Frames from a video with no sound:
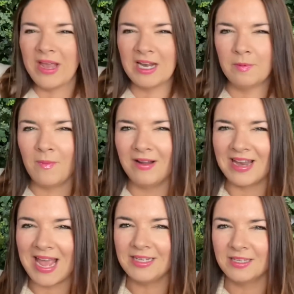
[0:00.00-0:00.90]
up around
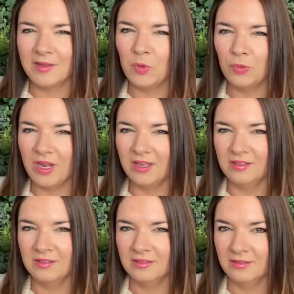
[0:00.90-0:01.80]
eight in the morning.
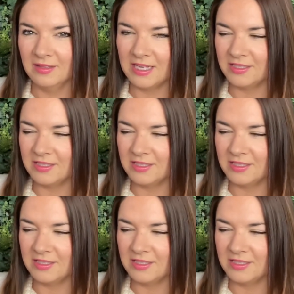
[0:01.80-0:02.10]
That's the